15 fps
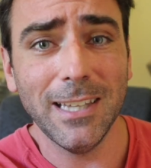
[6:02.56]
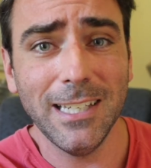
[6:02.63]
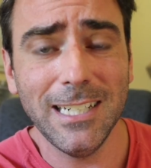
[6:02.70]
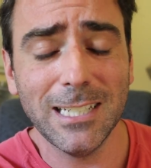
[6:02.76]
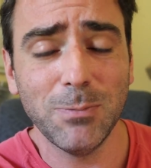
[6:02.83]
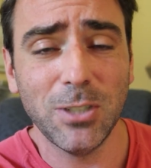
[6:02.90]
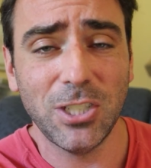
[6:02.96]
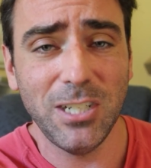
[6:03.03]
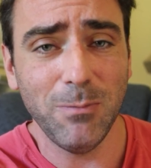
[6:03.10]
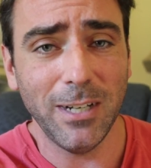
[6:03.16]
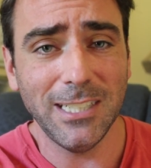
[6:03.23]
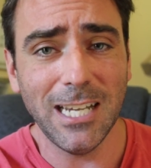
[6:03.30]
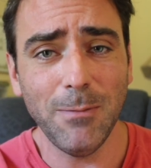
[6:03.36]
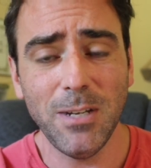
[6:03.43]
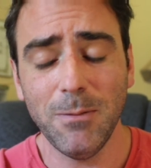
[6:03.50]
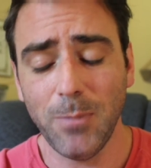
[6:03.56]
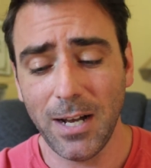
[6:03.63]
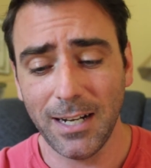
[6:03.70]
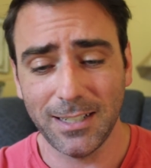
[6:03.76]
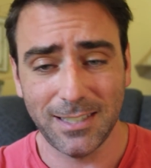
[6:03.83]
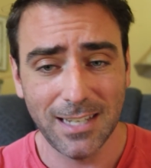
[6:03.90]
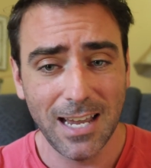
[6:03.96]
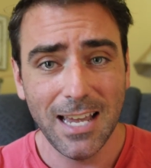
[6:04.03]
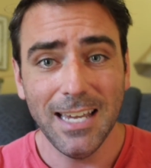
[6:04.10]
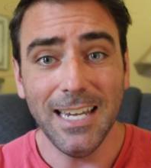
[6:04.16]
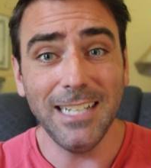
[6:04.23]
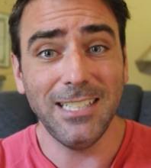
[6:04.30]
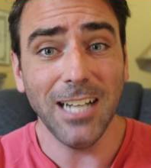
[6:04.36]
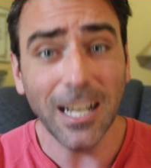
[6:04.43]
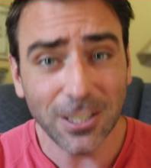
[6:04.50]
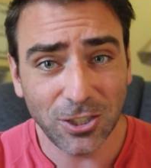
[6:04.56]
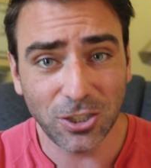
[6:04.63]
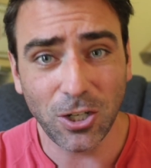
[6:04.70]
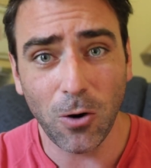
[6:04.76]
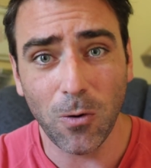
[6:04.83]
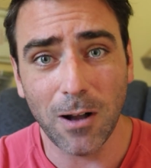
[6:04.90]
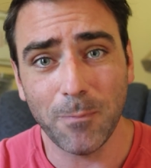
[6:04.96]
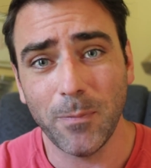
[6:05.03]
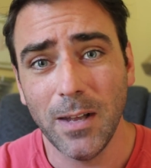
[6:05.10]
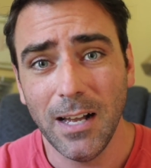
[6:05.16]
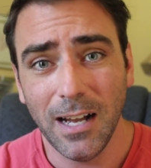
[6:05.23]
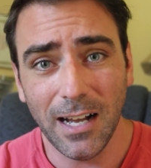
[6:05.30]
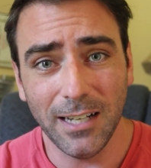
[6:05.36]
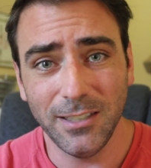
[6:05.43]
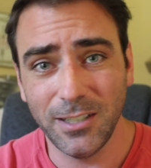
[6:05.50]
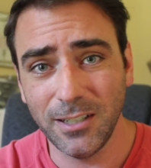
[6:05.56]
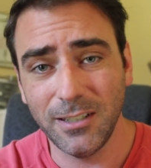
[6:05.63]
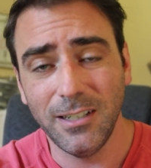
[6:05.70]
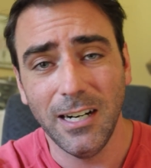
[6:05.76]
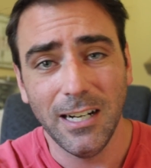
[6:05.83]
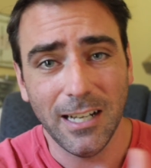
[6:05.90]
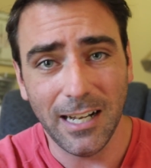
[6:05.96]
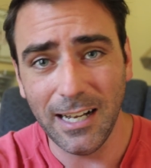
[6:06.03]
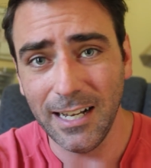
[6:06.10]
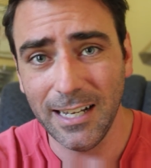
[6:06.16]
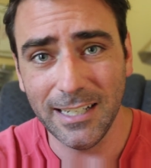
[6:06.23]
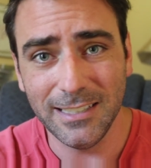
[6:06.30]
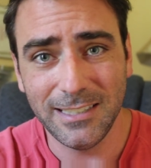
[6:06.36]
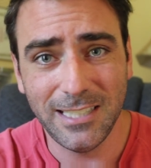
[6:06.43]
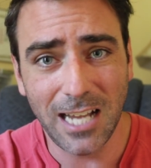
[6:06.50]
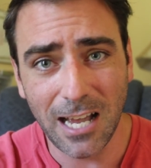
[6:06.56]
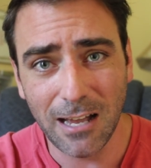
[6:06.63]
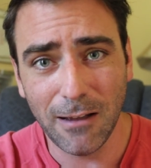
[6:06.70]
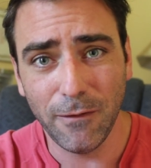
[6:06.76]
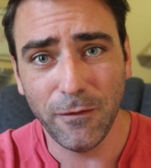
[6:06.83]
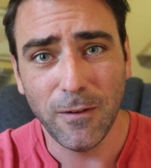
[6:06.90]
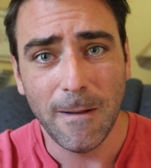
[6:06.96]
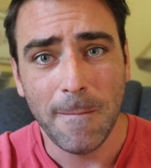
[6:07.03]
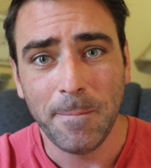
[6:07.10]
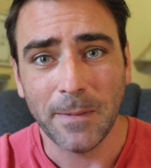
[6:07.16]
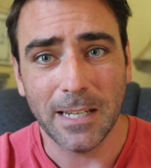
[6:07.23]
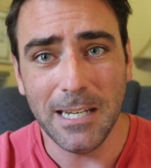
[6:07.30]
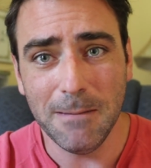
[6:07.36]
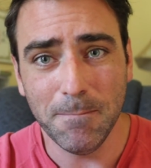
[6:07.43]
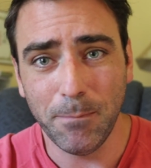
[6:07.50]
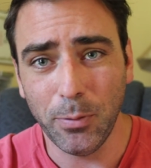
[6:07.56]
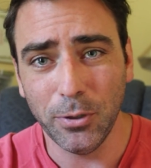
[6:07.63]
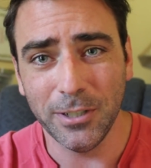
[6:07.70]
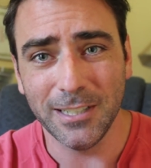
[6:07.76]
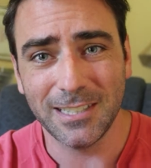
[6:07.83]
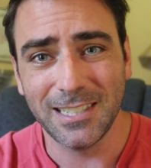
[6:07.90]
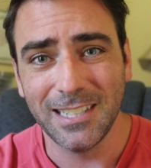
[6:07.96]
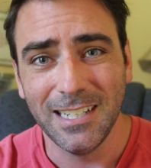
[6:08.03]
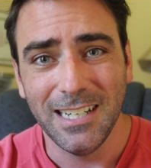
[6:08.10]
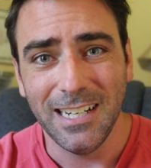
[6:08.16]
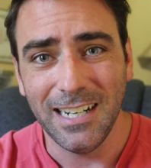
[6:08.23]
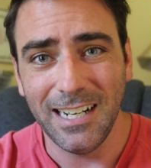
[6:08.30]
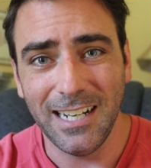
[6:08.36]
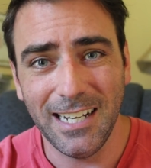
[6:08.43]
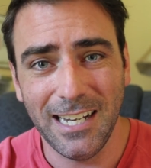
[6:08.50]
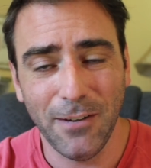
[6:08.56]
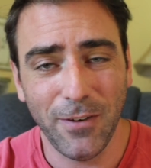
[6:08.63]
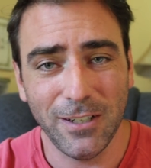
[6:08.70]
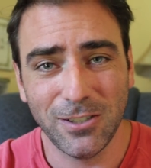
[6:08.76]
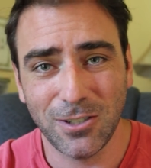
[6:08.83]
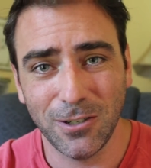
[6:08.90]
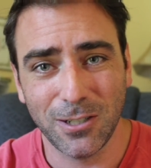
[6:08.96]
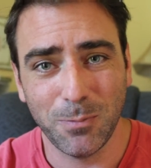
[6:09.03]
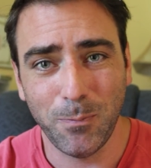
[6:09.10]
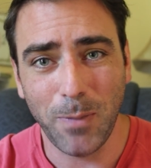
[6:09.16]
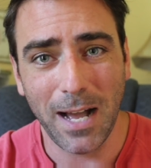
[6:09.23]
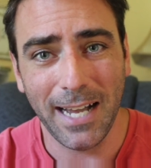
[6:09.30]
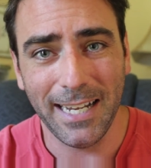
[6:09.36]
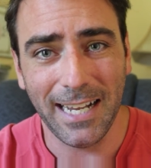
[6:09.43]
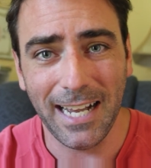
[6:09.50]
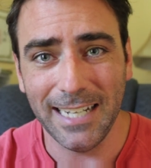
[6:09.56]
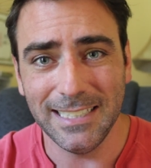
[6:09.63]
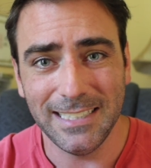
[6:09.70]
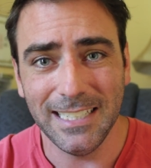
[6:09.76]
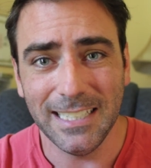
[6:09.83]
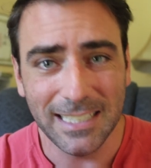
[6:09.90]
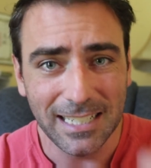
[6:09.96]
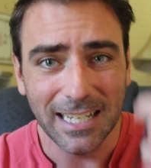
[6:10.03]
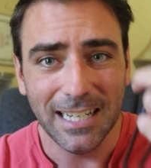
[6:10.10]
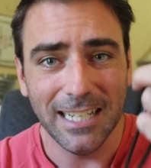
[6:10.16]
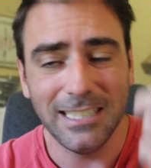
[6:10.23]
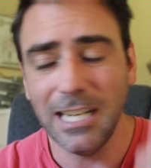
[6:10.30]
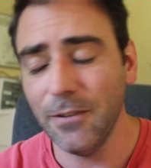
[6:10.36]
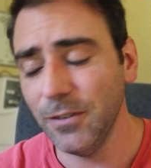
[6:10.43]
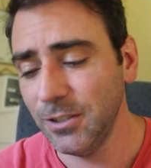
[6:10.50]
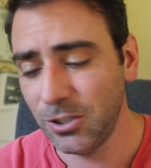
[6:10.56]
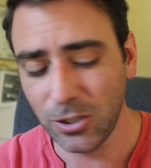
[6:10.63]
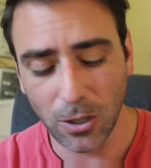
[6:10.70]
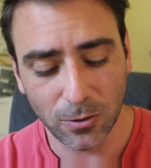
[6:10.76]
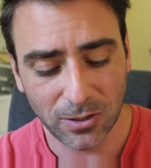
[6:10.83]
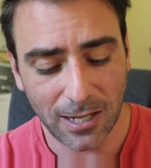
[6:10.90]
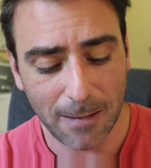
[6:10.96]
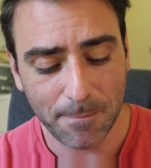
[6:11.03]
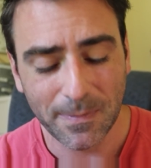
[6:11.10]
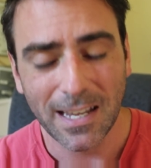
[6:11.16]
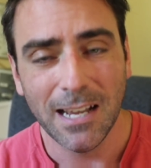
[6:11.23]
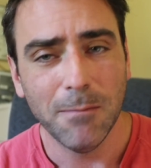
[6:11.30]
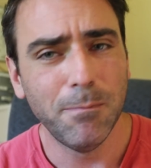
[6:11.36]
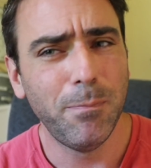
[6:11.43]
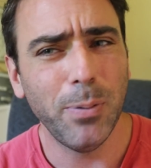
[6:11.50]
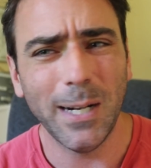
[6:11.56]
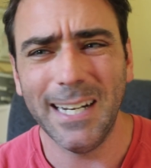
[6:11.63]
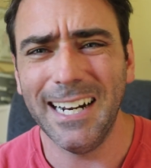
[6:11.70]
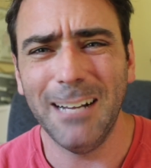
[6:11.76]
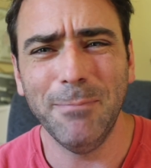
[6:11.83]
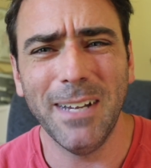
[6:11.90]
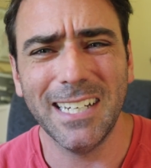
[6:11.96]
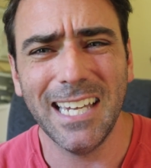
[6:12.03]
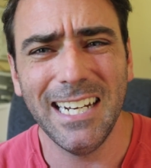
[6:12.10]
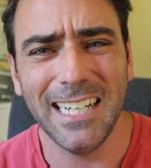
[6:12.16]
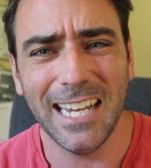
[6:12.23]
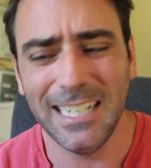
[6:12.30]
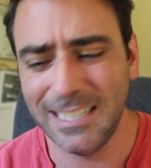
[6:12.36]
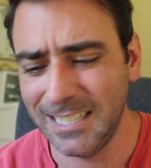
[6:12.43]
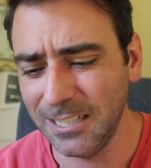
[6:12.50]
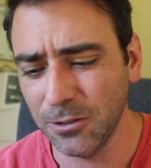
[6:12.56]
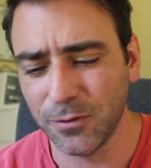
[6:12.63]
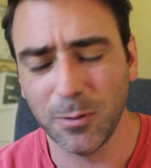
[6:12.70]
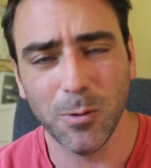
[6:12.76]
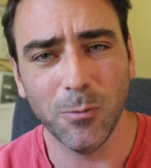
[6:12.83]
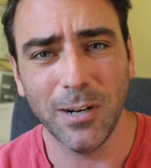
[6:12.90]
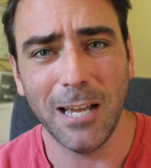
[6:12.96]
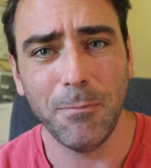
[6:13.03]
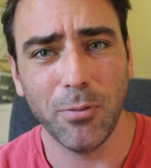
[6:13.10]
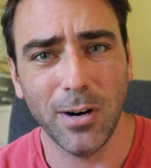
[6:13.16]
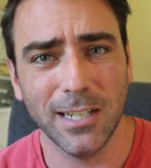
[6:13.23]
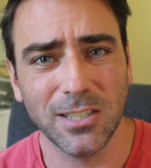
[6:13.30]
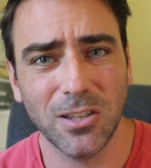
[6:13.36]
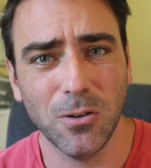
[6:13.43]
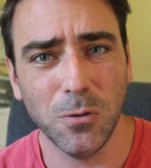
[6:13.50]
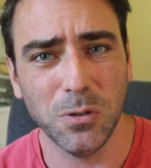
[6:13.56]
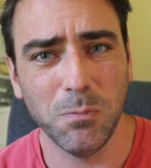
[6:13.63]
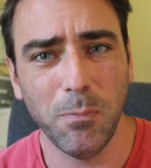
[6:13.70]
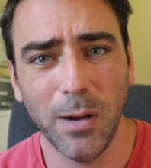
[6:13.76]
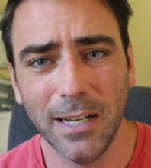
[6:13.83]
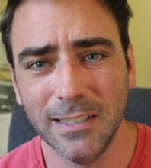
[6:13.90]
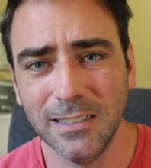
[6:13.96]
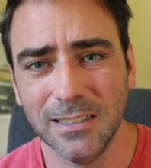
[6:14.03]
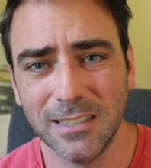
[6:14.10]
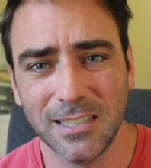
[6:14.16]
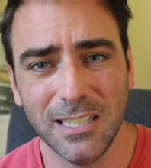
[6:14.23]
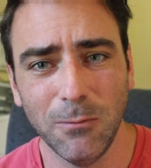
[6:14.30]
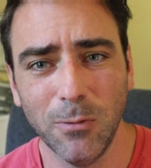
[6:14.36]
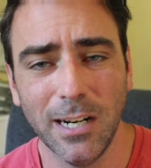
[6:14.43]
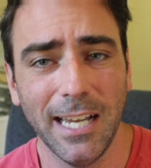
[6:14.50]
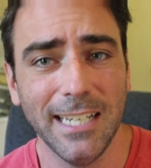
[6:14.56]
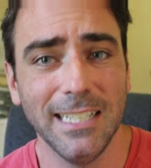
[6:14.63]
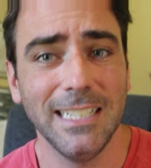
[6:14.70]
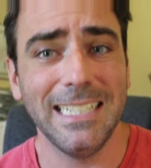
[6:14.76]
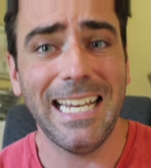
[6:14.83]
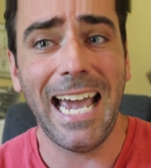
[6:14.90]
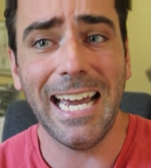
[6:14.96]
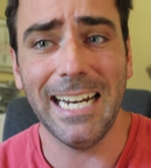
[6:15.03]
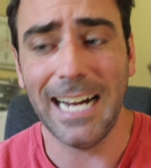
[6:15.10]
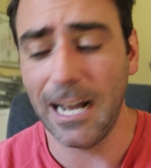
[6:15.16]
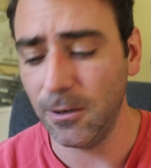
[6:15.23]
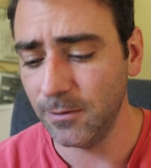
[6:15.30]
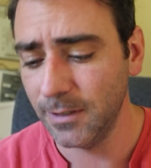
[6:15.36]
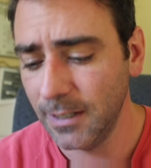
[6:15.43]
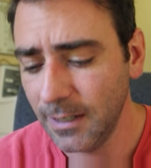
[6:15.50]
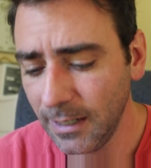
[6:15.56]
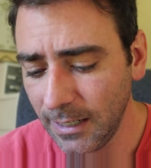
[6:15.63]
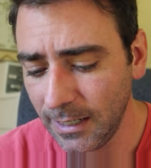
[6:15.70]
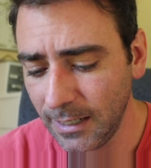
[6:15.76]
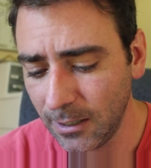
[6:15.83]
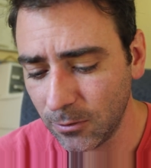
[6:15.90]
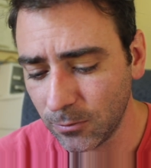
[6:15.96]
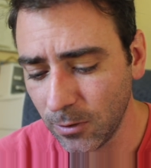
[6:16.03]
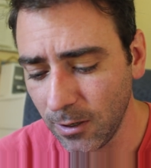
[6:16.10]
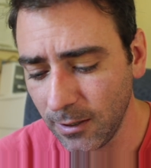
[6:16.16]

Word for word: Linux machine, my Debian box, it does show up under dev, input, and if I search by ID, it definitely shows up, but I'm not getting any signal from it when I press those buttons, when I cat it out cat